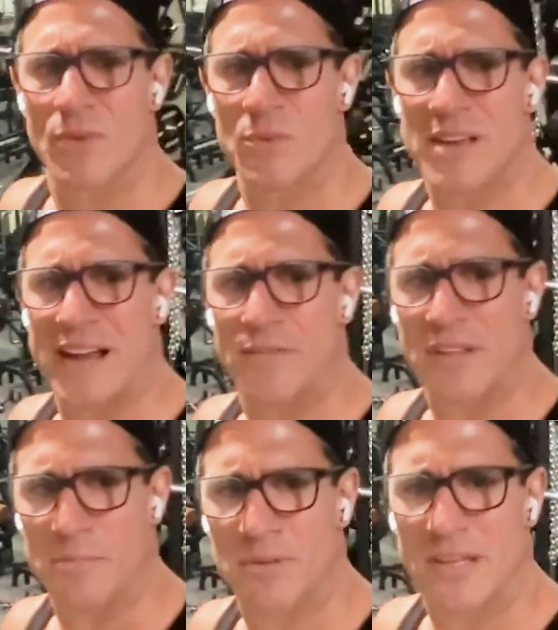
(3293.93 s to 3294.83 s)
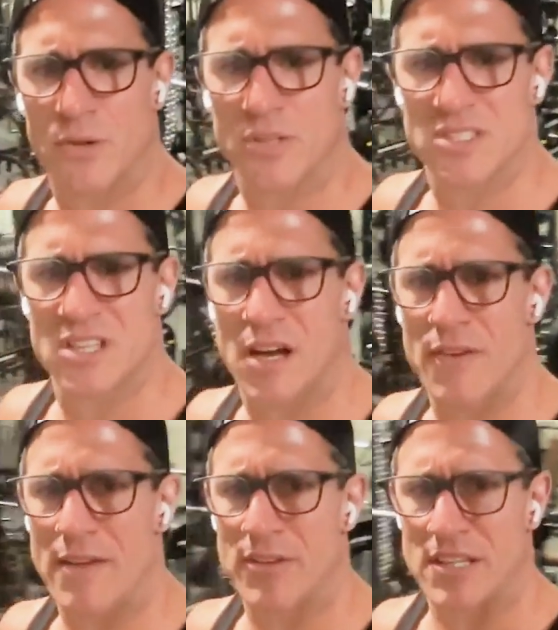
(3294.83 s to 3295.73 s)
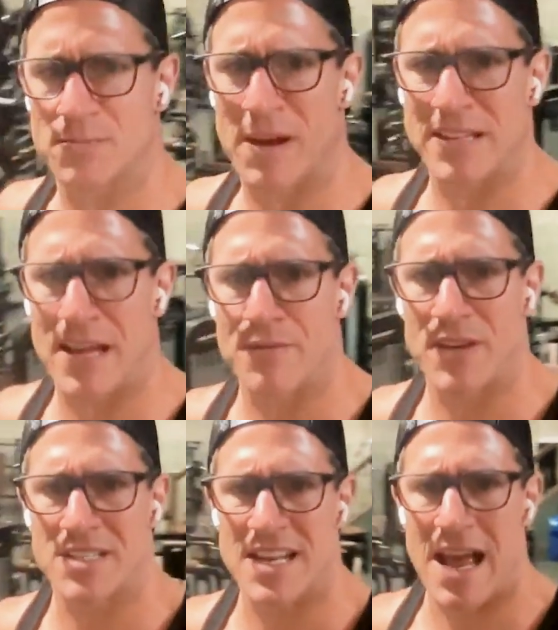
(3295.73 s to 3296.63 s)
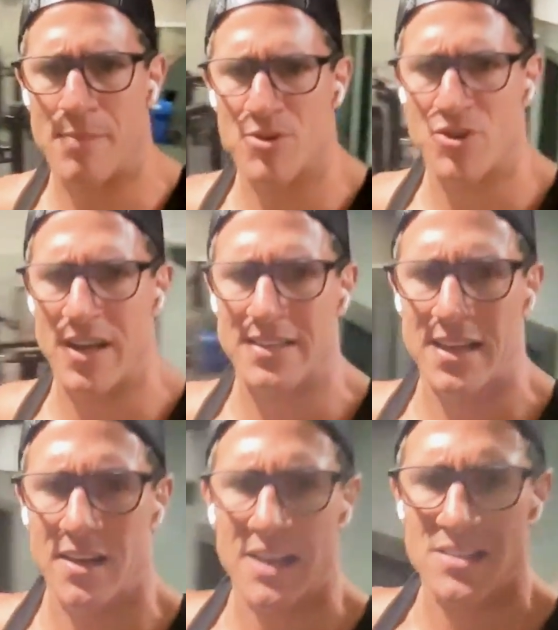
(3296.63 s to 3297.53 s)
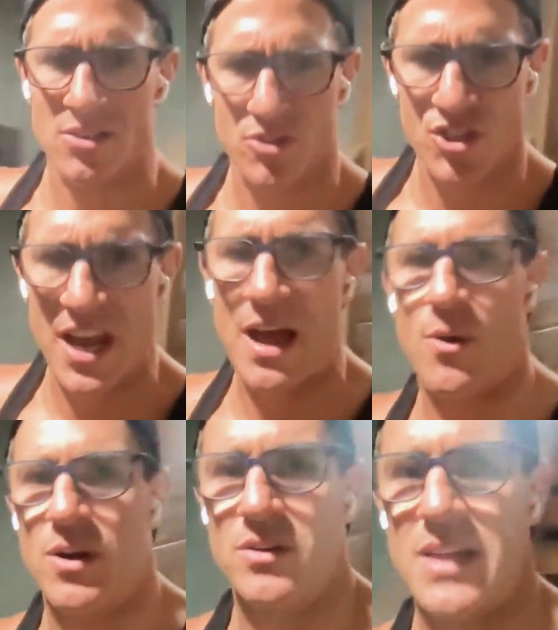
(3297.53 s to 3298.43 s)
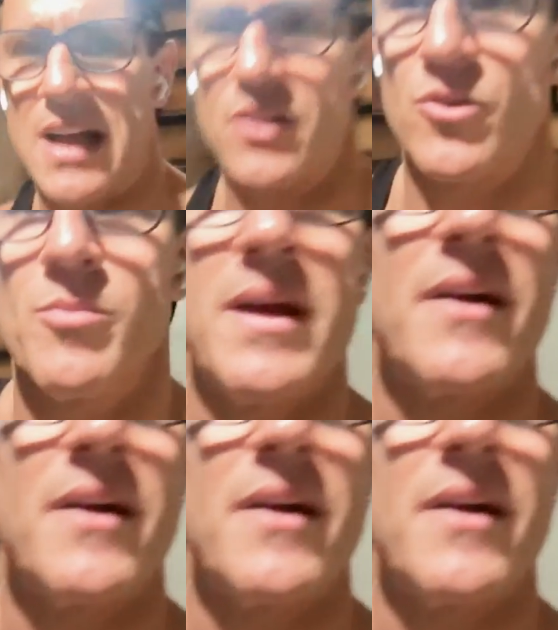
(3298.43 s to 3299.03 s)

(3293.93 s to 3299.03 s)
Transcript: We got everything, plate loaded stuff. Everything's by Life Fitness and Hammer Strength. They got a nice little shower, locker room